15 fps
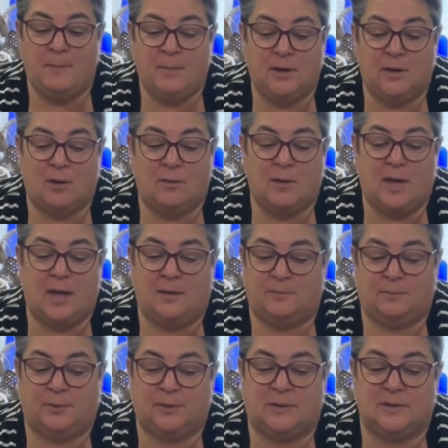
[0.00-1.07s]
going to go ahead
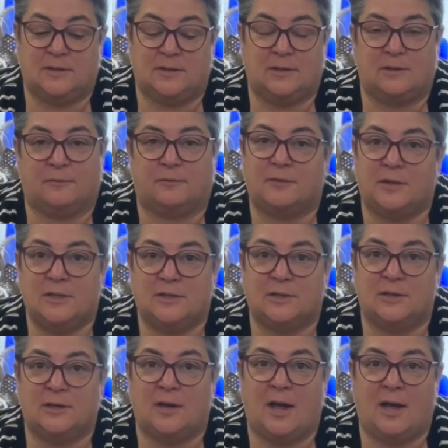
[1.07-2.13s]
and put this in the
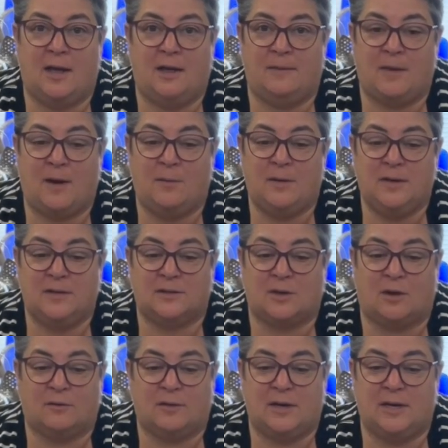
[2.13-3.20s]
freezer, and that way it's
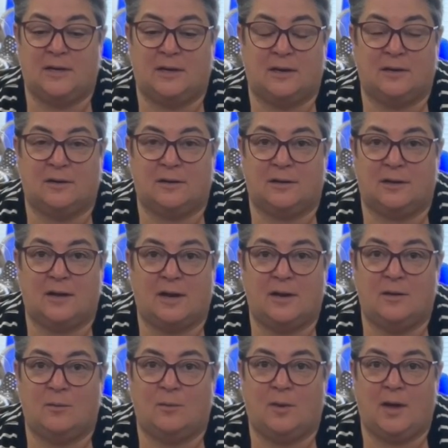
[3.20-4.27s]
already done on a
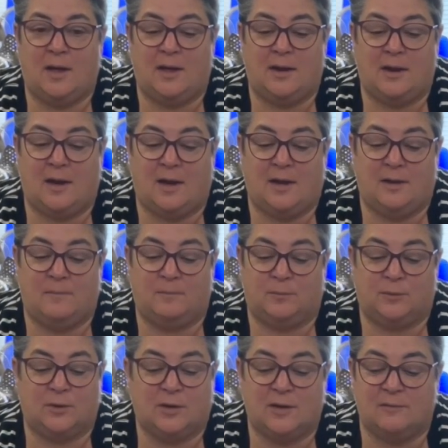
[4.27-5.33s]
night when I'm
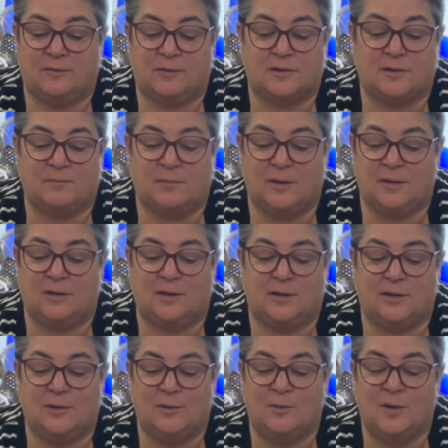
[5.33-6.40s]
looking for something to
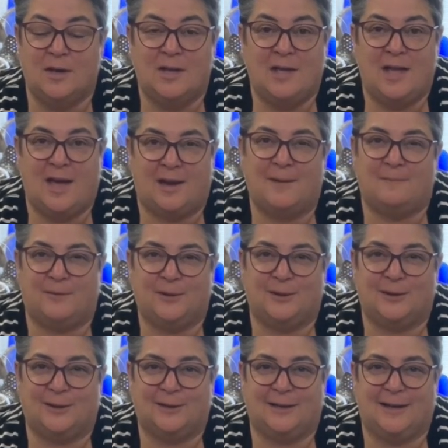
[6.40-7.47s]
do and I'm
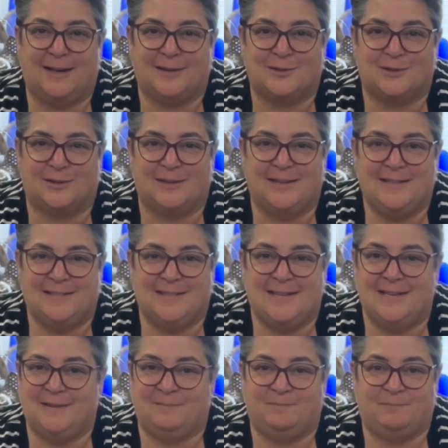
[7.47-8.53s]
feeling a little extra
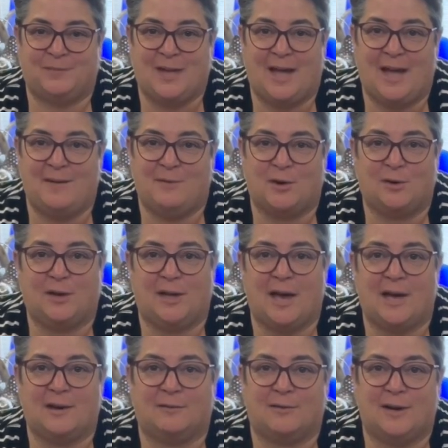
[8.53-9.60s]
lazy. I've already
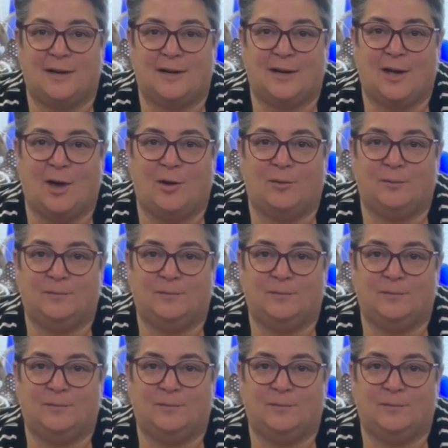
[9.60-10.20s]
got it ready to go.